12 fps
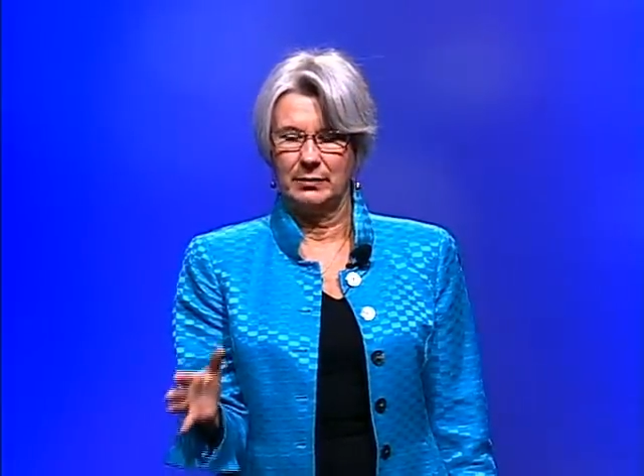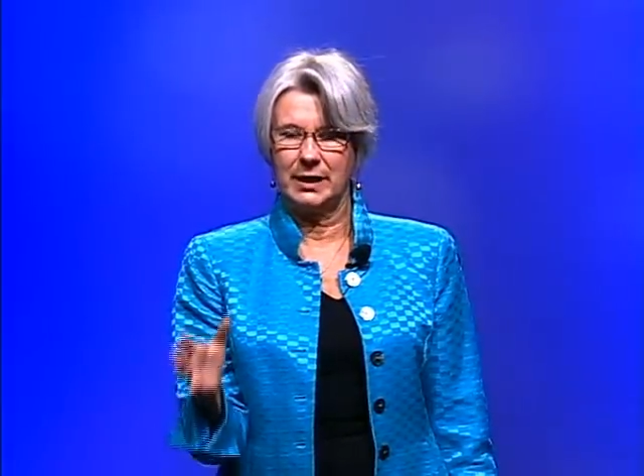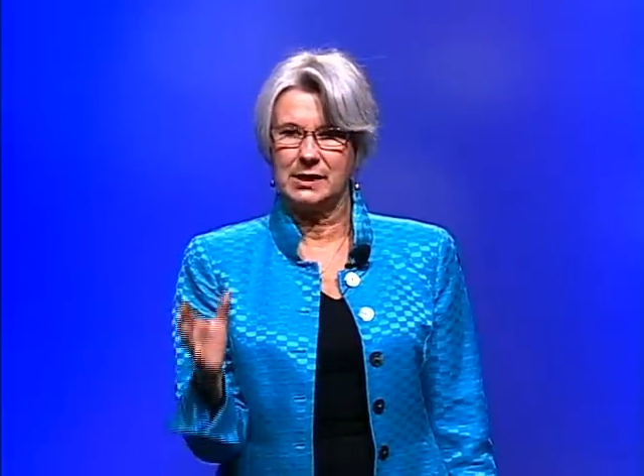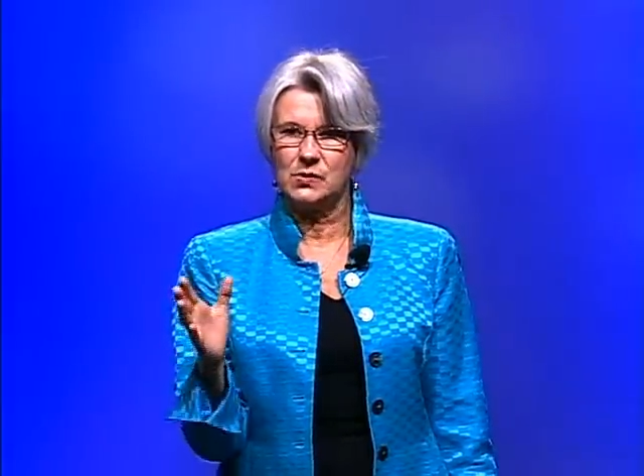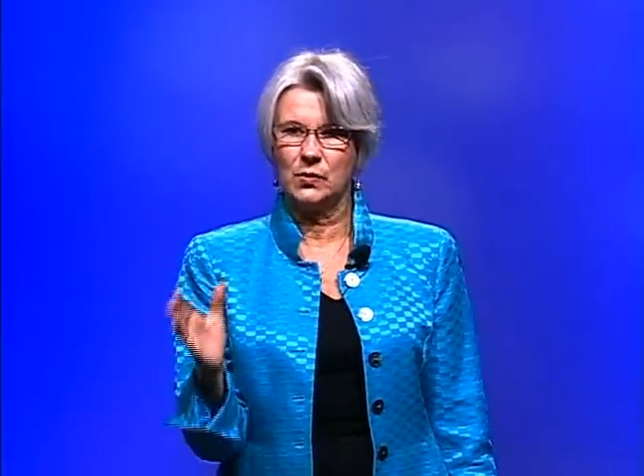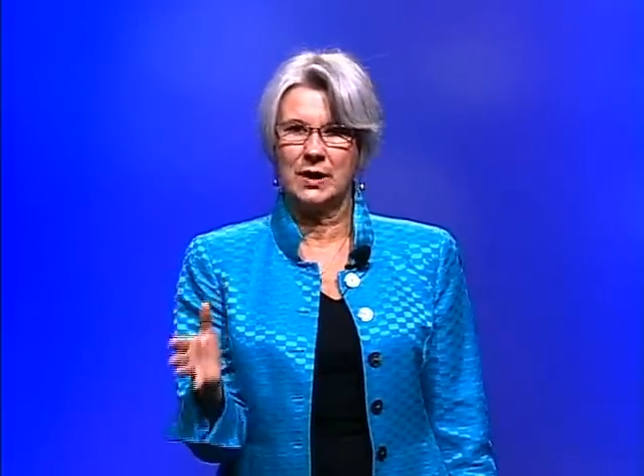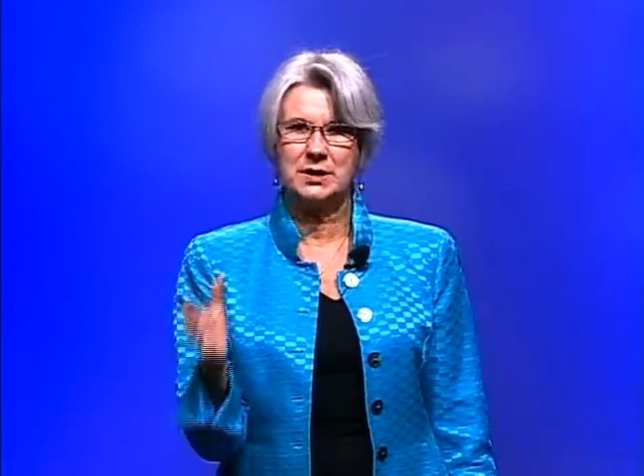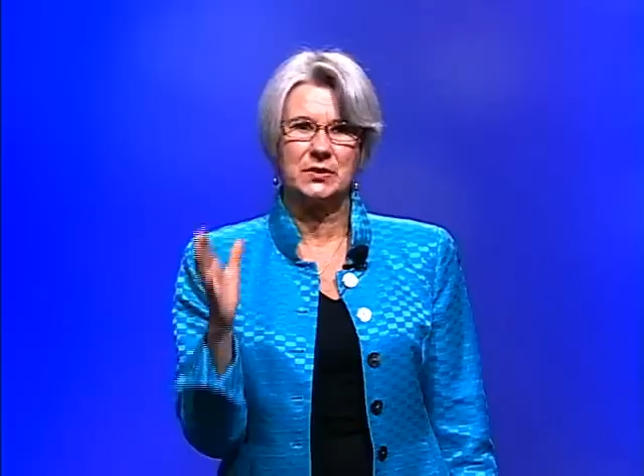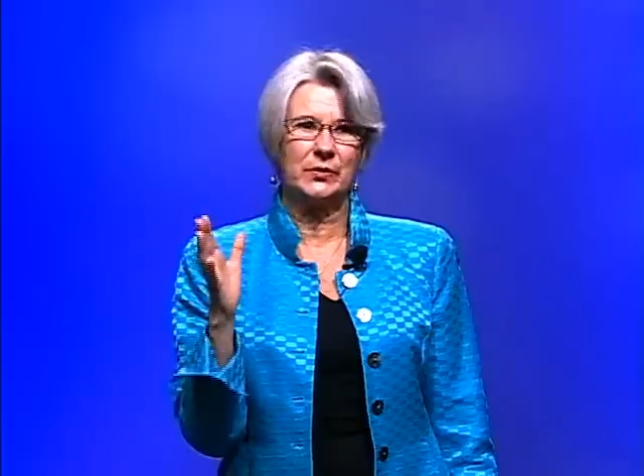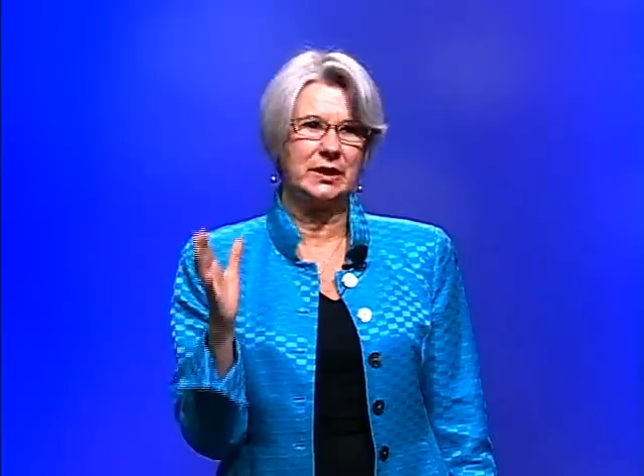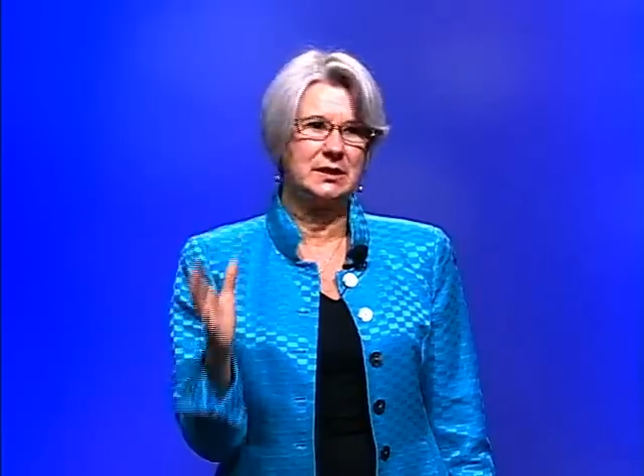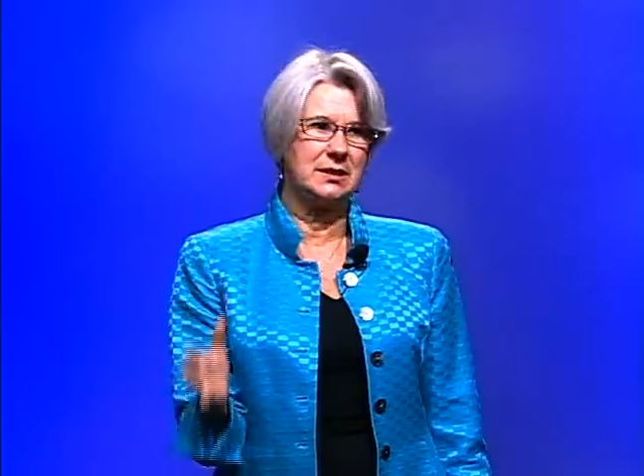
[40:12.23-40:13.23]
Because what
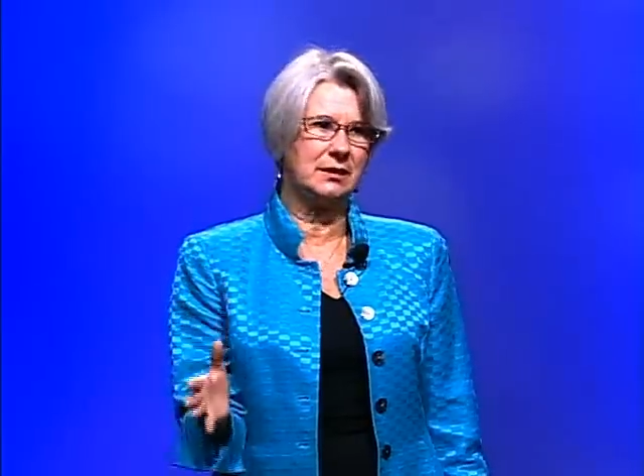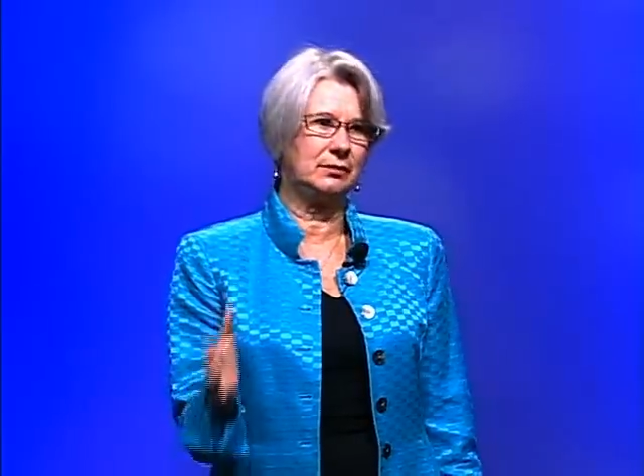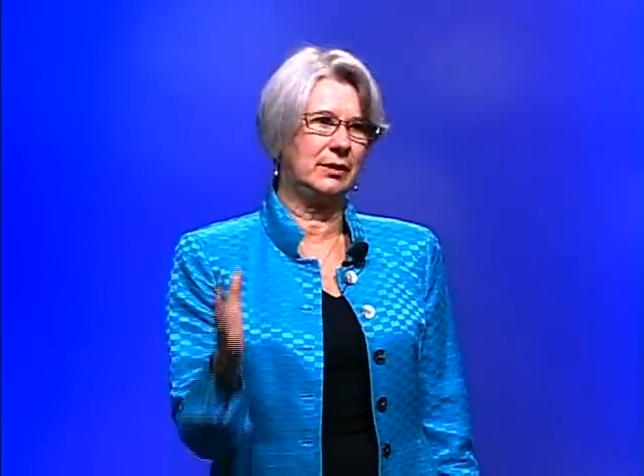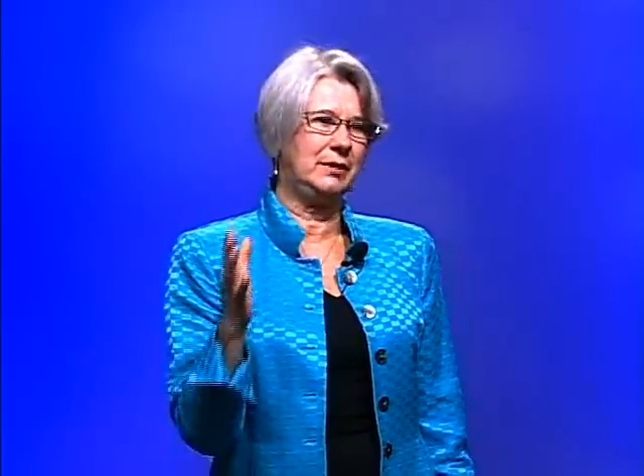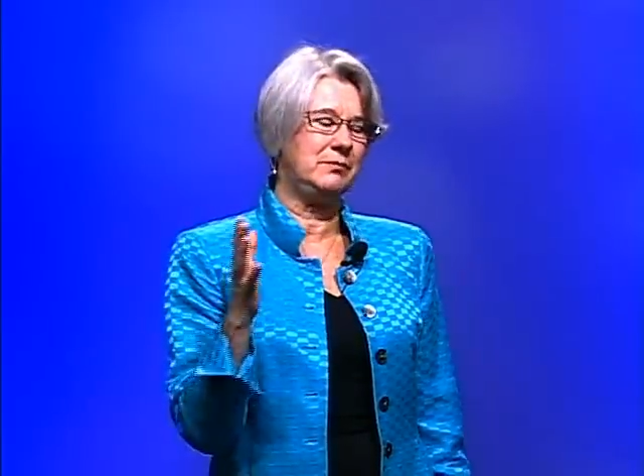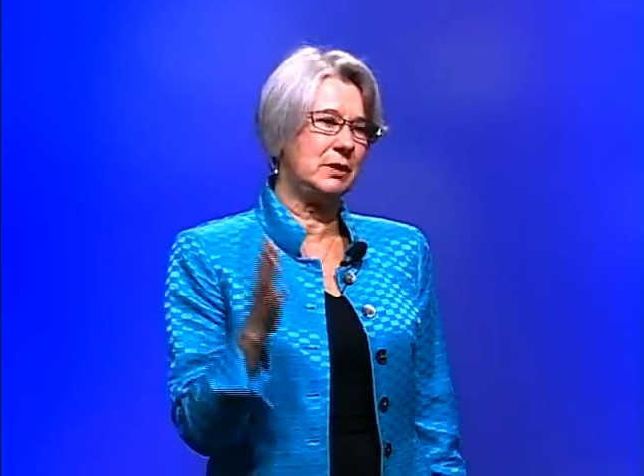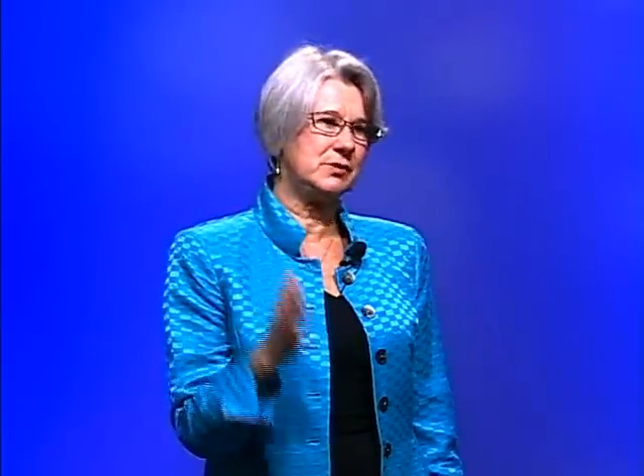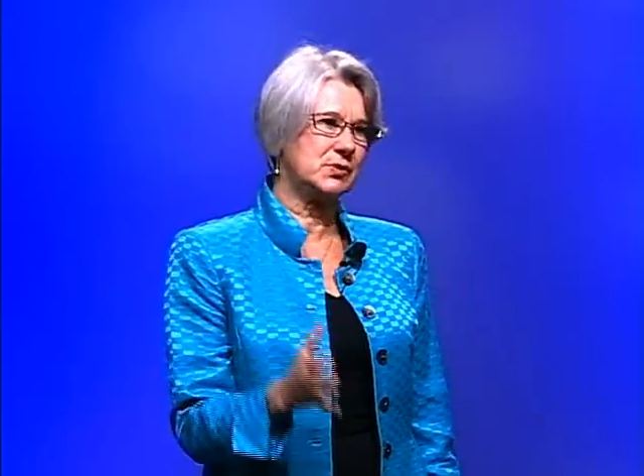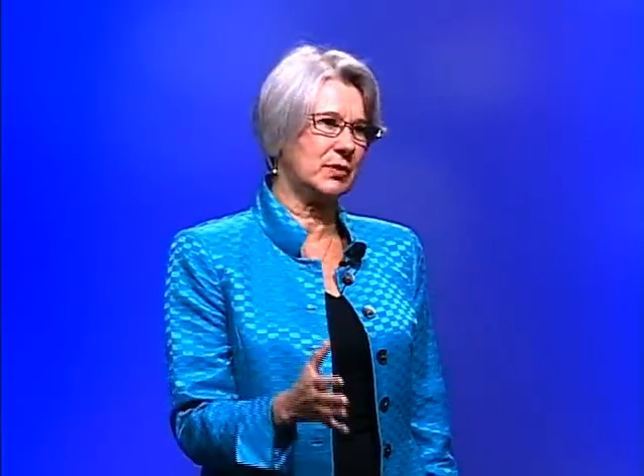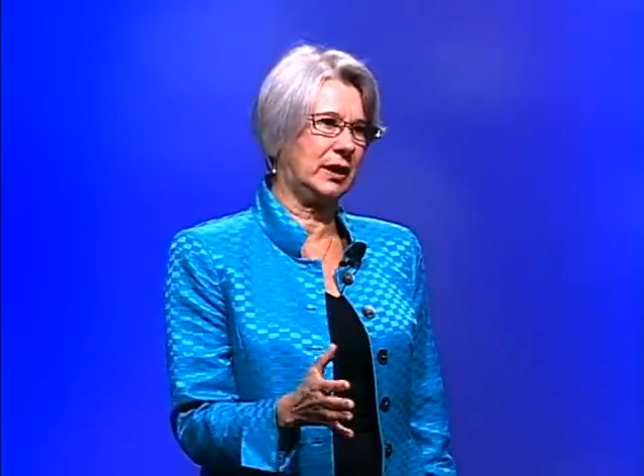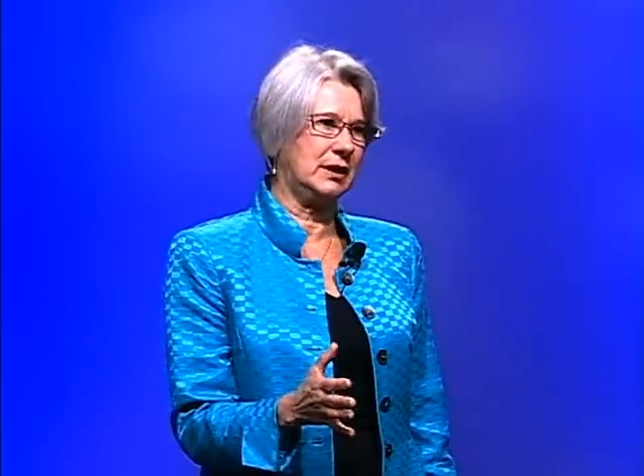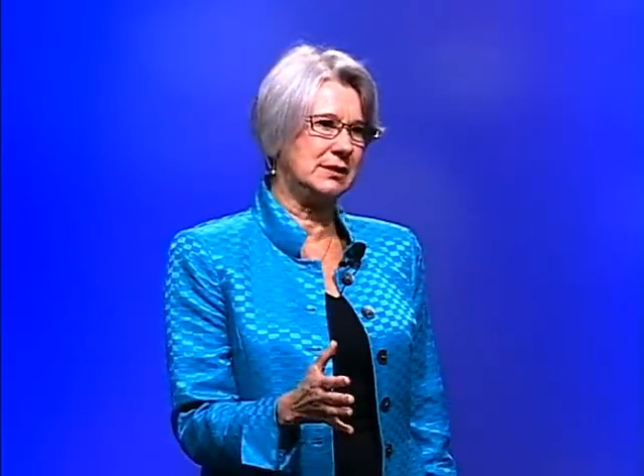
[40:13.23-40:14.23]
do we do in
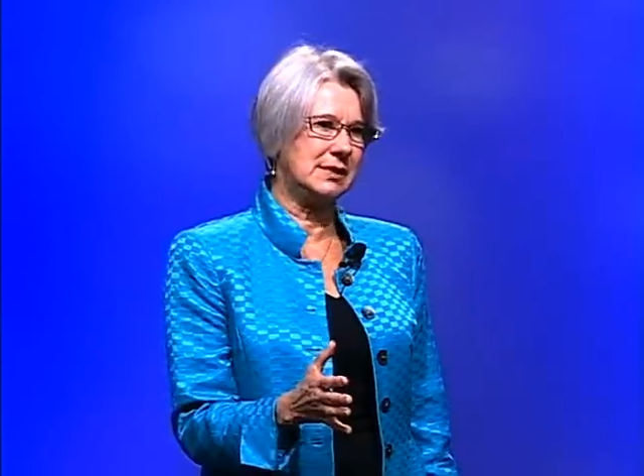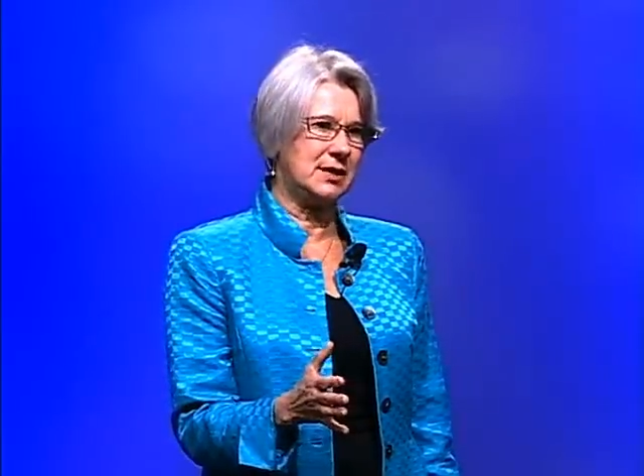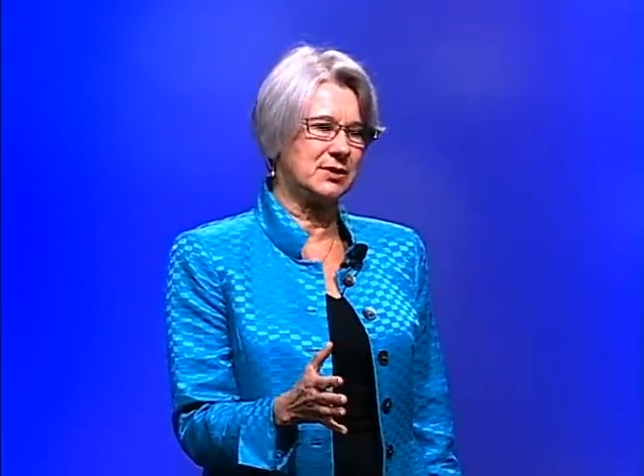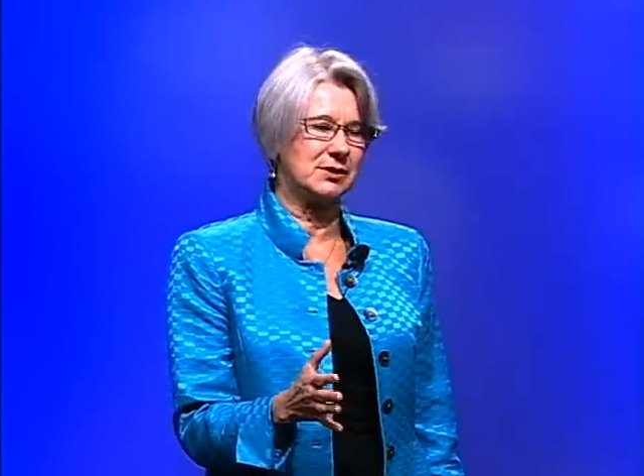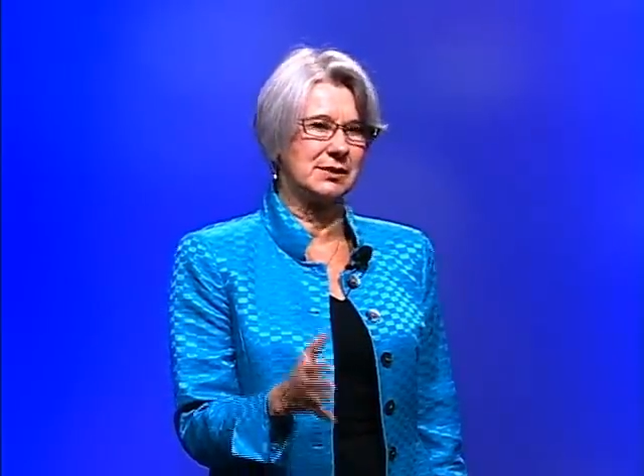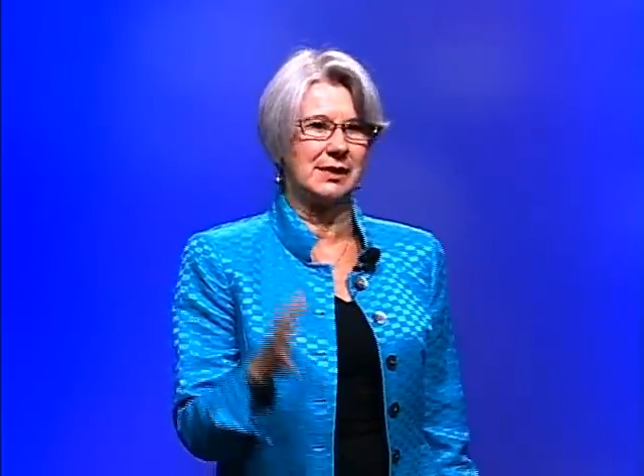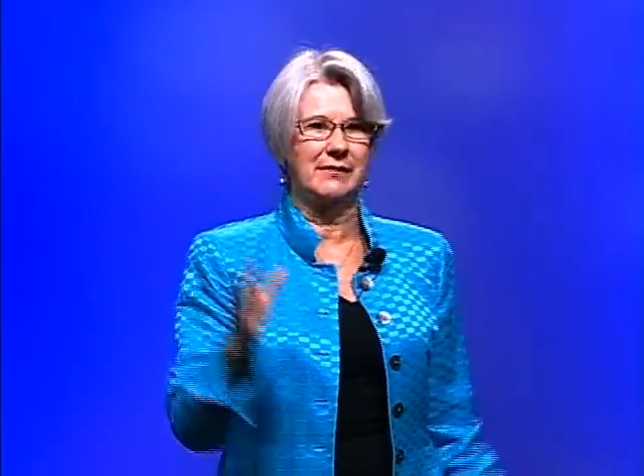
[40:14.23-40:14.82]
most organizations?